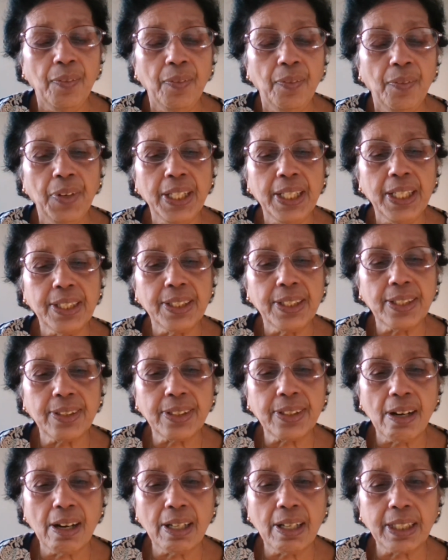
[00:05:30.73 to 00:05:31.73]
When it's a
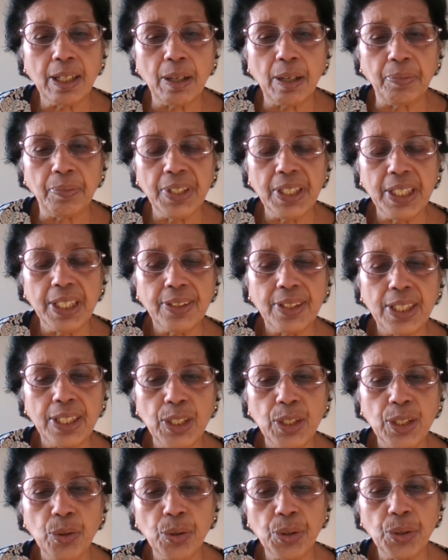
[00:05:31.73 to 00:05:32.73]
startup, when it's a
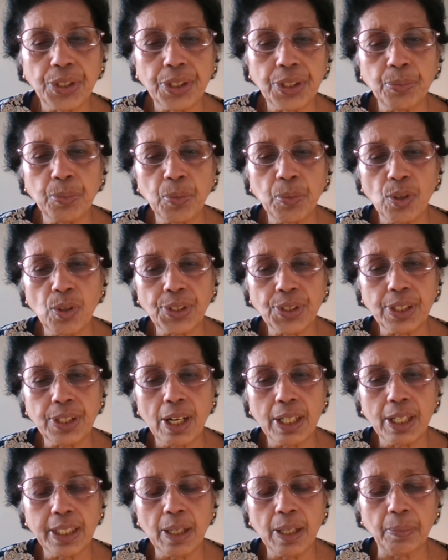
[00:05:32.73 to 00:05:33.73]
new small
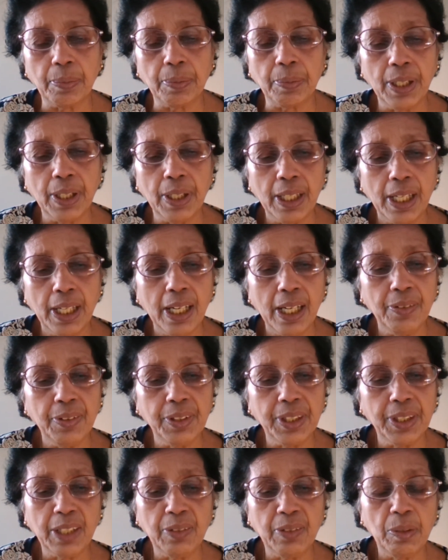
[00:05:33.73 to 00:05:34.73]
startup,
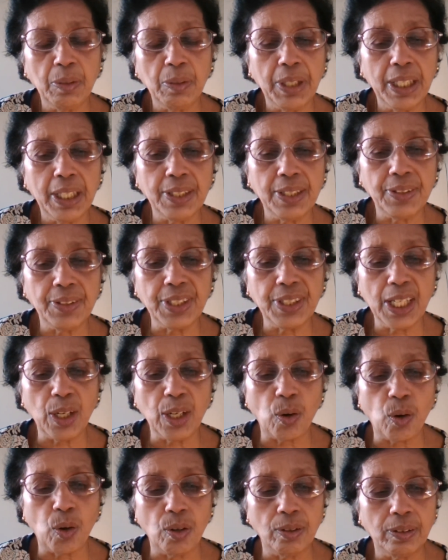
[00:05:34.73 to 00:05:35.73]
everything will be in
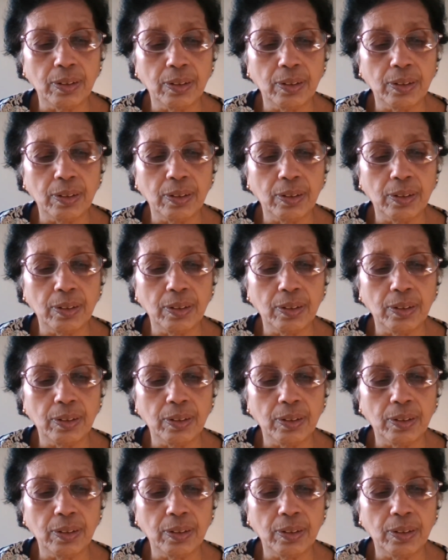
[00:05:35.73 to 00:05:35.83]
zero.